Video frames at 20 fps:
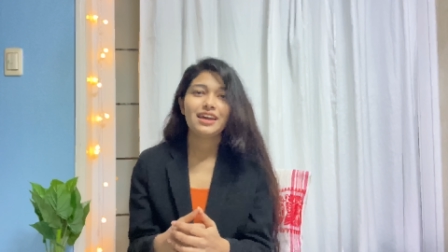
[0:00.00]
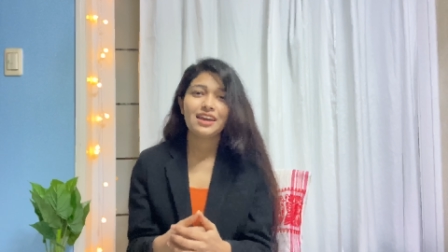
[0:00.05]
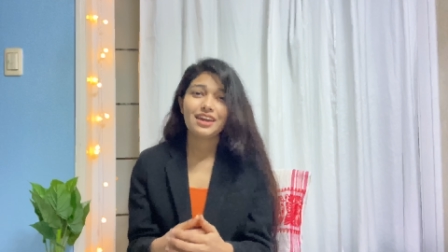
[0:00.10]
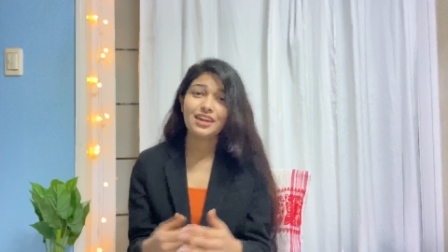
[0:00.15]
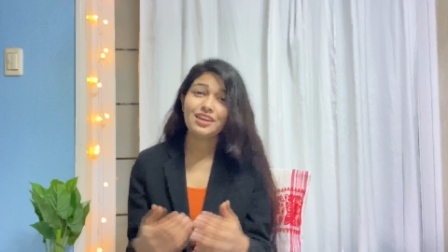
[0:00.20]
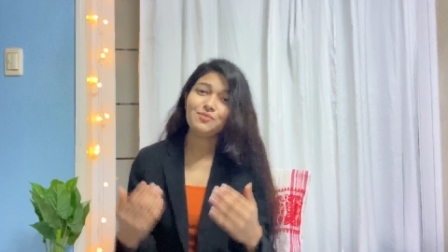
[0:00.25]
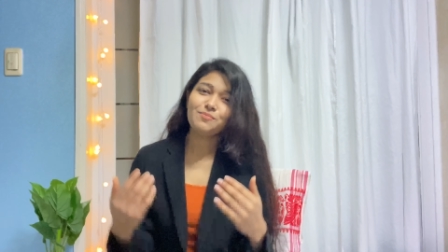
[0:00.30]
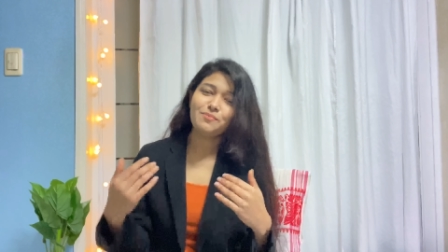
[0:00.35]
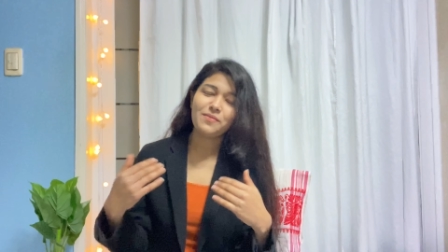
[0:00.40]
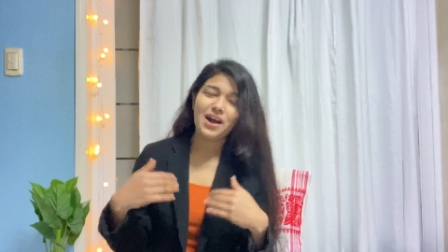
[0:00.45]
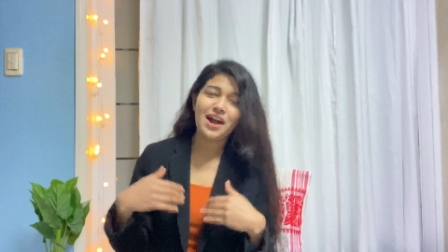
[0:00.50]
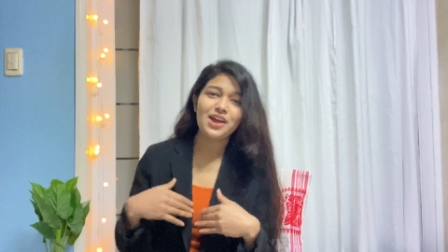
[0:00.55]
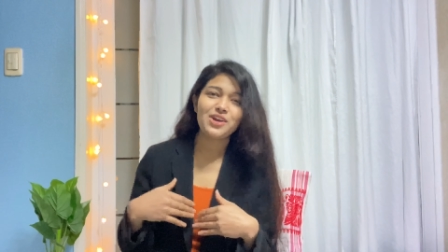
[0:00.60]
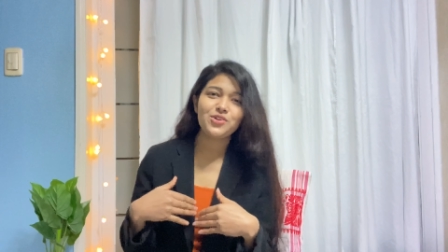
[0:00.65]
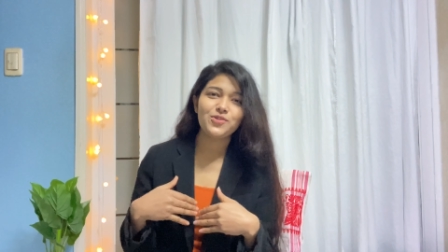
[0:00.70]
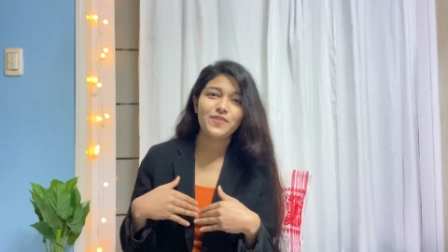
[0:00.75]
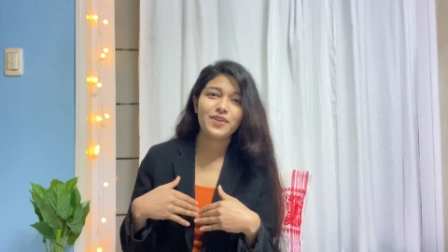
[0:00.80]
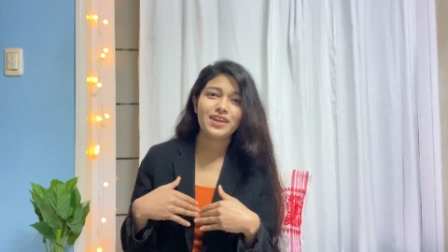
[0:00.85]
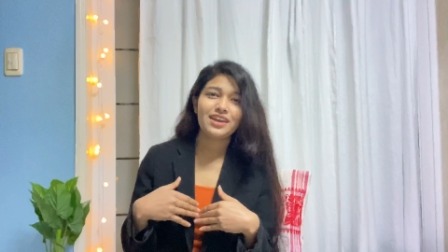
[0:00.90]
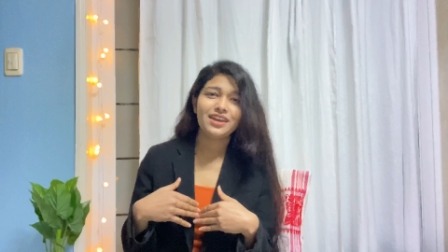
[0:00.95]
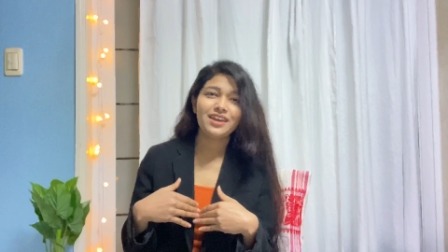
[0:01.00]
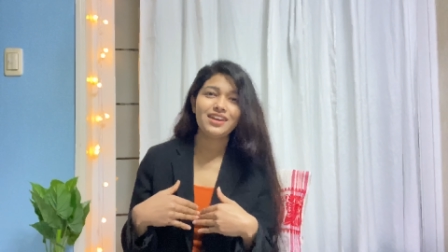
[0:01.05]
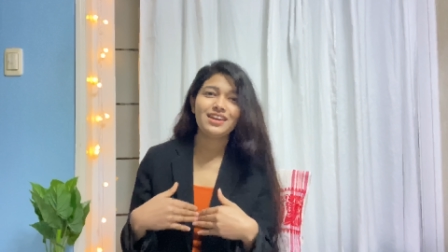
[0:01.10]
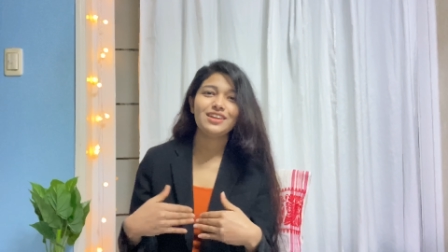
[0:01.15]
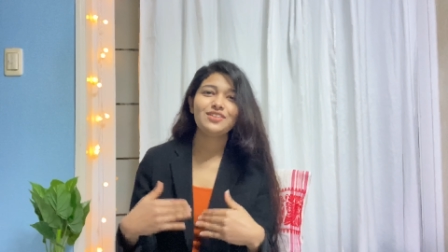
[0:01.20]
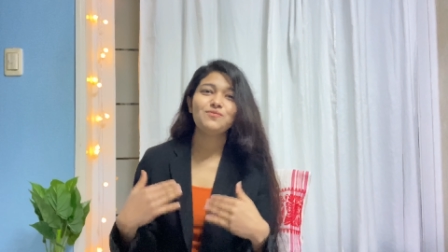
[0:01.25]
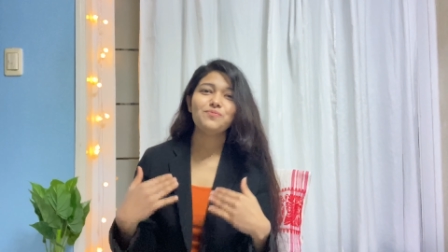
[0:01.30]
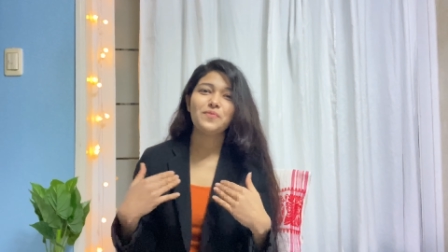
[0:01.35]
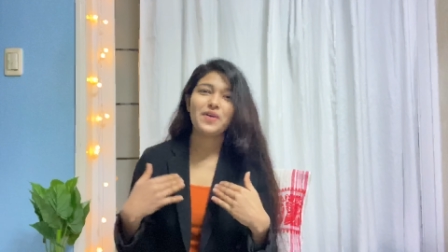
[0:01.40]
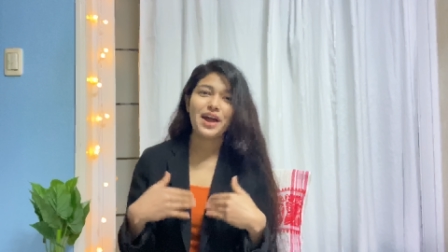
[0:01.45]
in my way
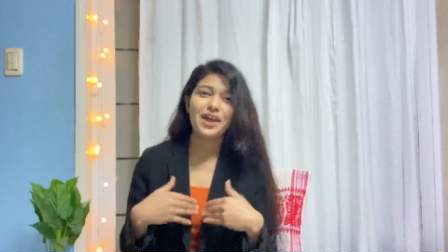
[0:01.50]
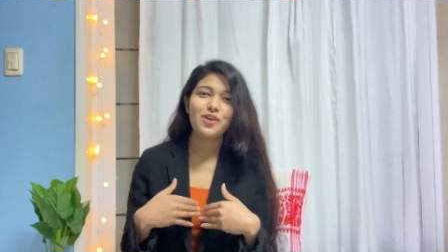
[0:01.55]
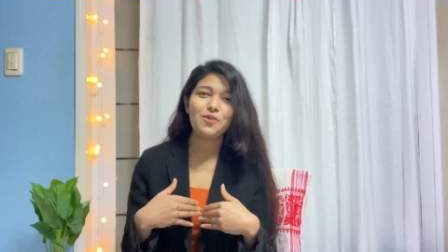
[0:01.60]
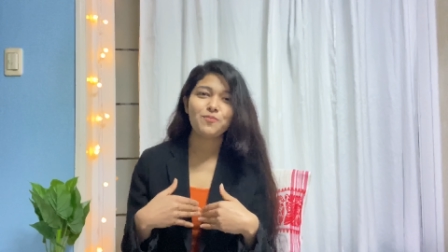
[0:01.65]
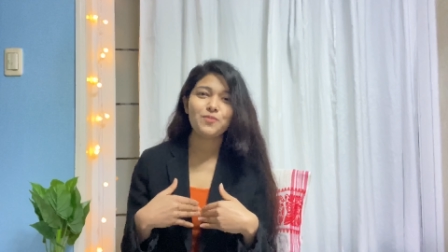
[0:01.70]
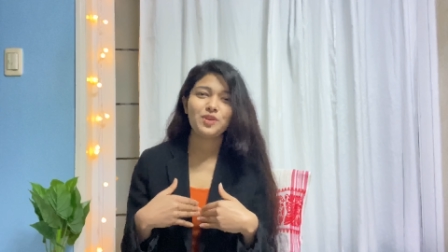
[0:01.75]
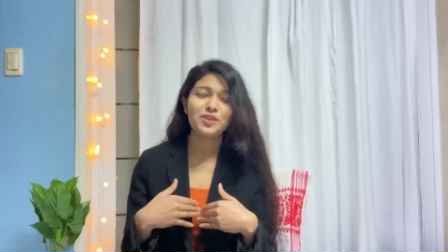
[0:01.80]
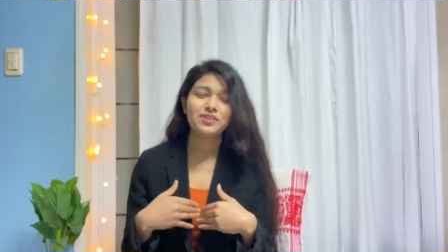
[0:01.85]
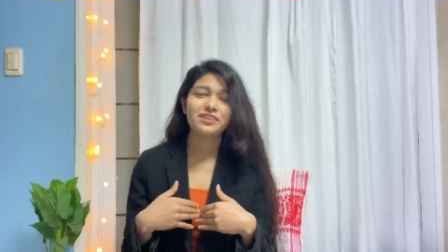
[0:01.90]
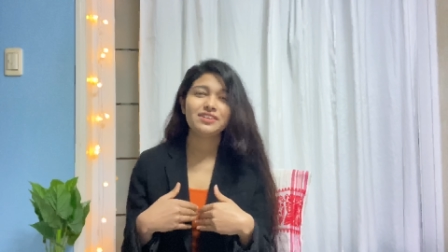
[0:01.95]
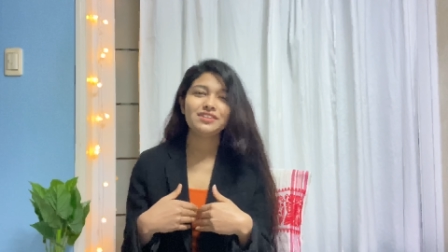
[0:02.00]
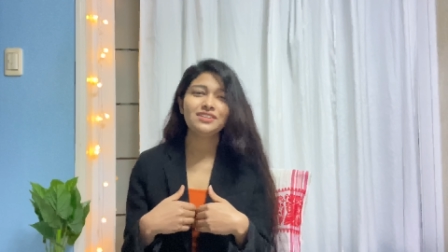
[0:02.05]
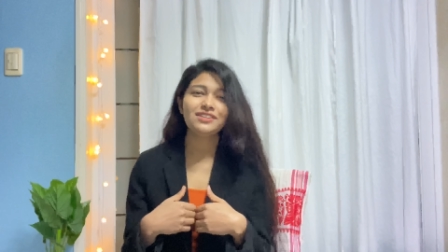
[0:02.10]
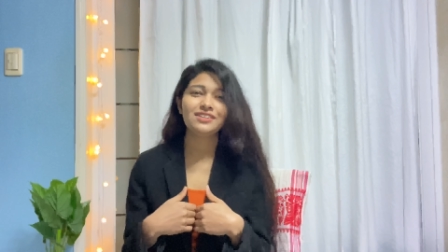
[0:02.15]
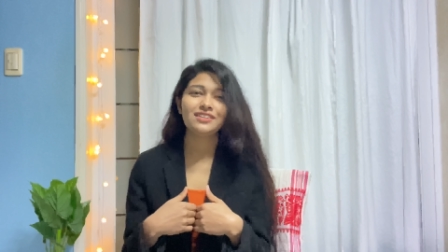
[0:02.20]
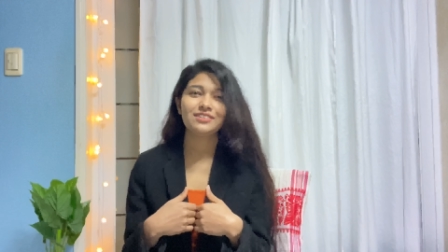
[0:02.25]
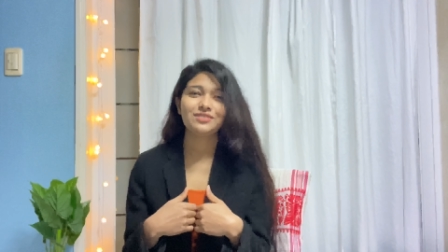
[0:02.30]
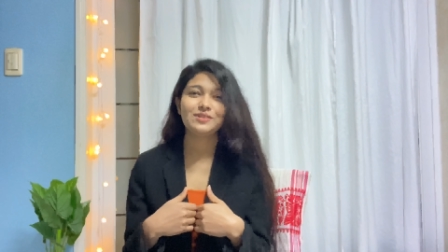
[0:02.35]
in my opinion